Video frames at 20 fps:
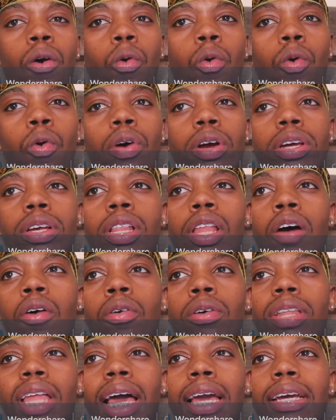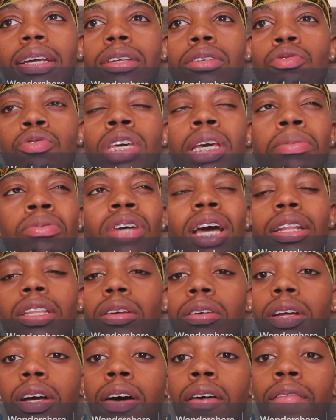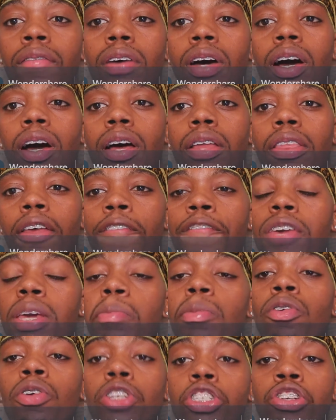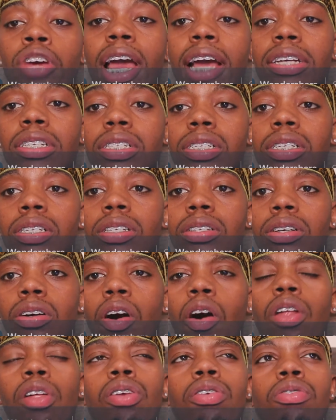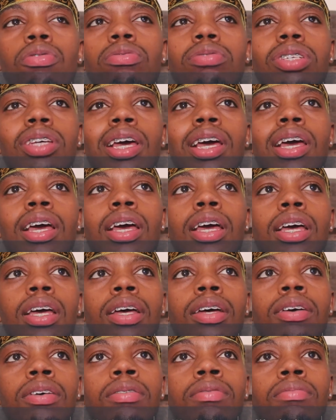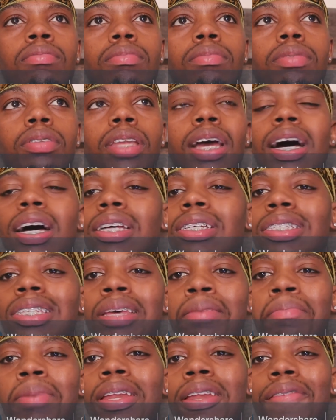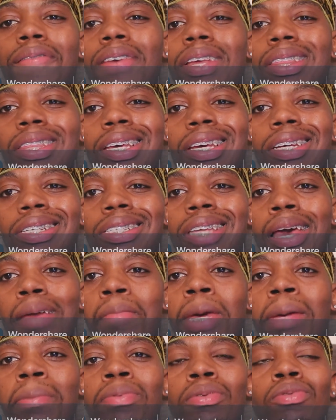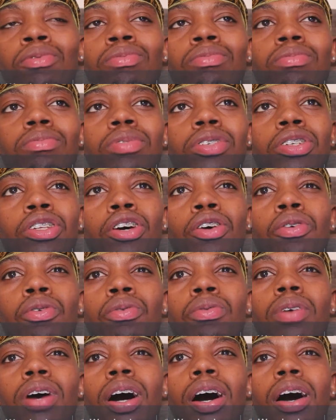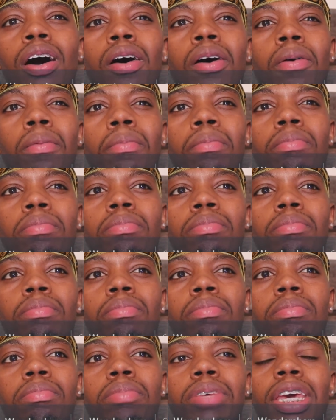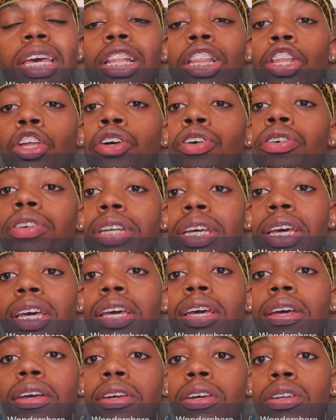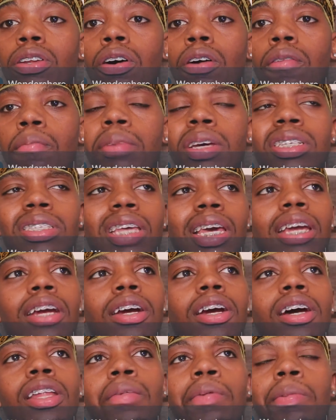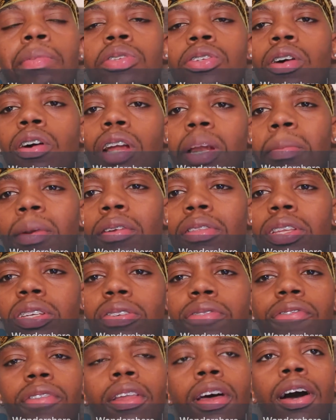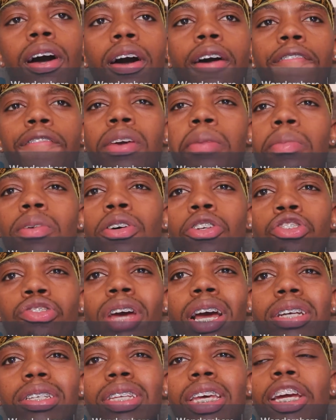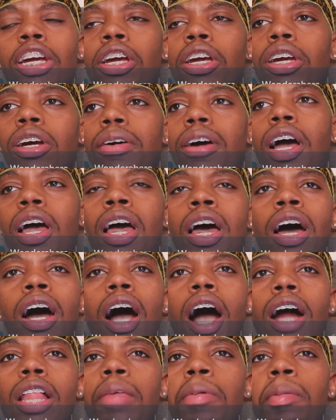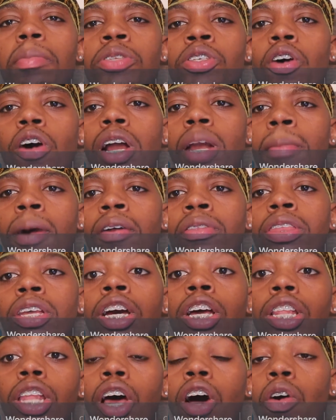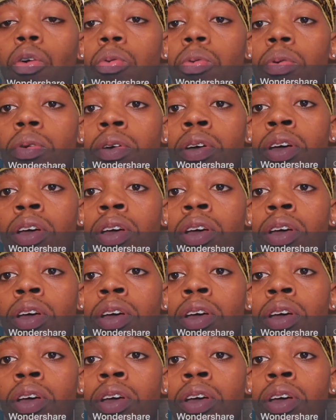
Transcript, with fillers: or you know like you keep track of, uh, the female attraction all of those non benefit things that people you know um, get lured in you know because they hear other people talking about this, the uh, female attraction they hear other people talking about the glow